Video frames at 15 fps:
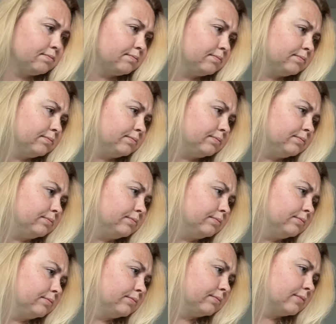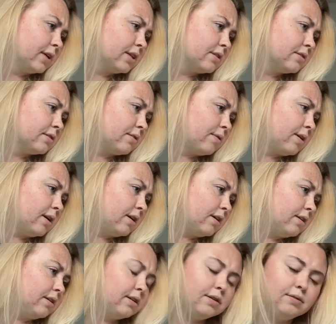Hmm, that's so odd,
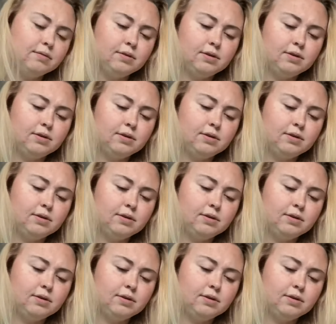no?